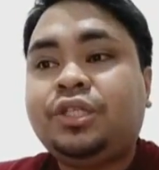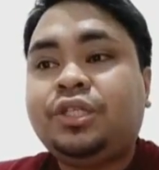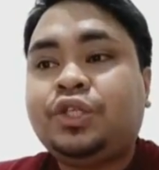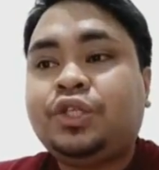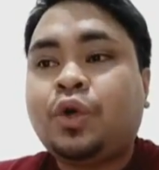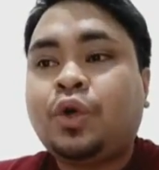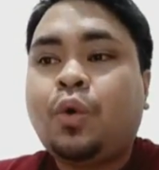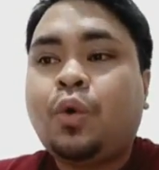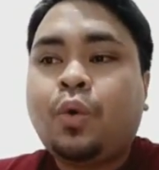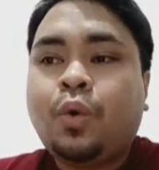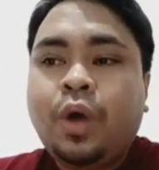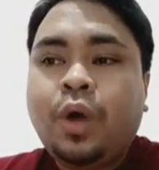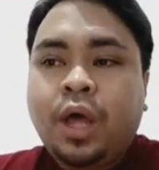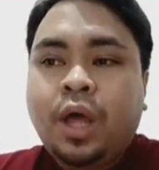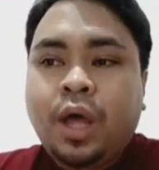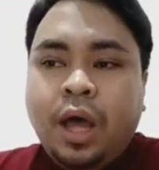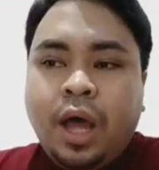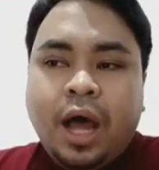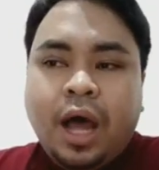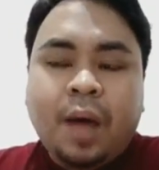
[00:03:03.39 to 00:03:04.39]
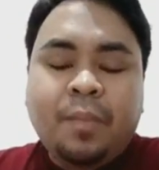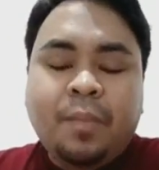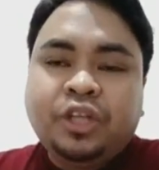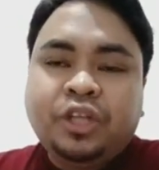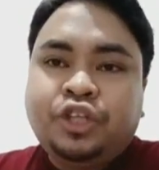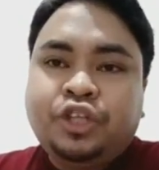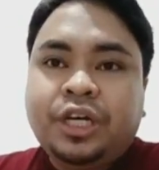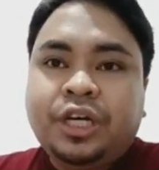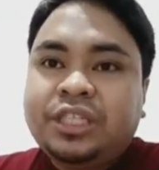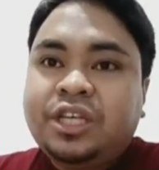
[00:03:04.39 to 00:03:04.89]
So a
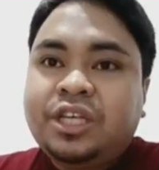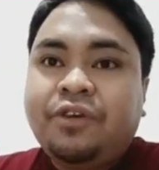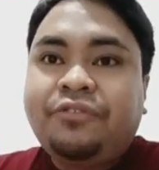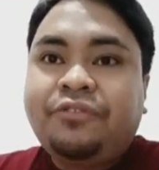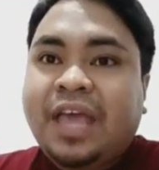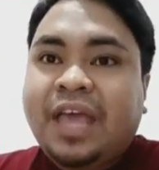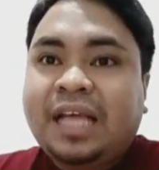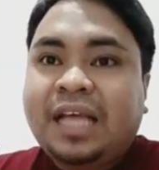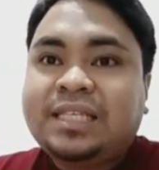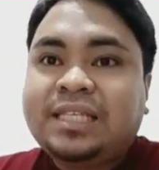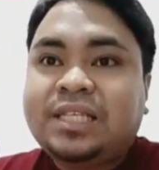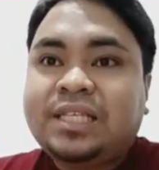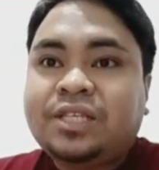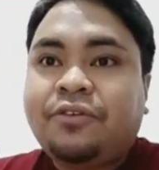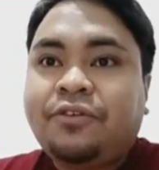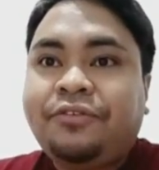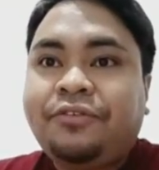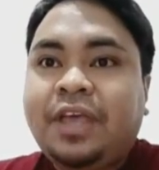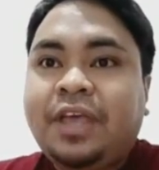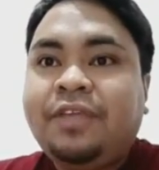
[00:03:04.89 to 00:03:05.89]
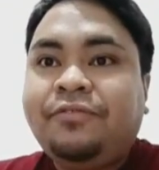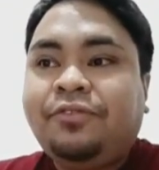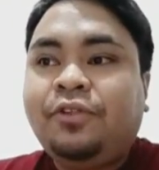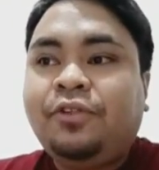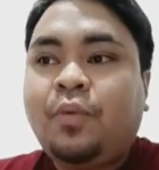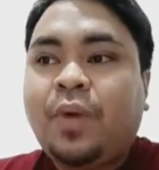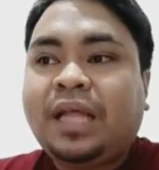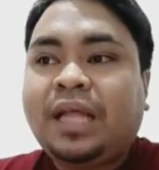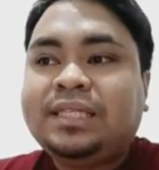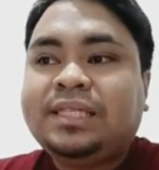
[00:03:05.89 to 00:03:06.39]
majority of cases of
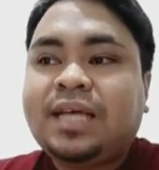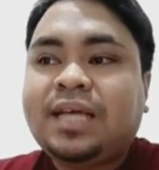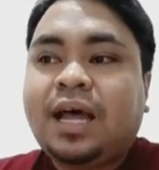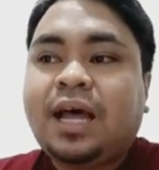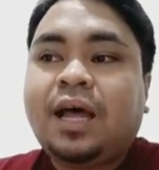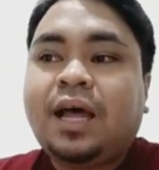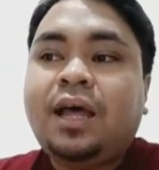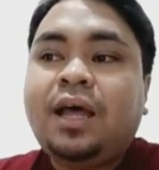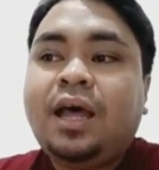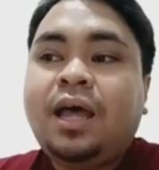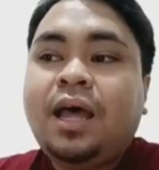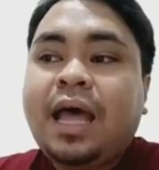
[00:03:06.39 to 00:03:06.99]
influenza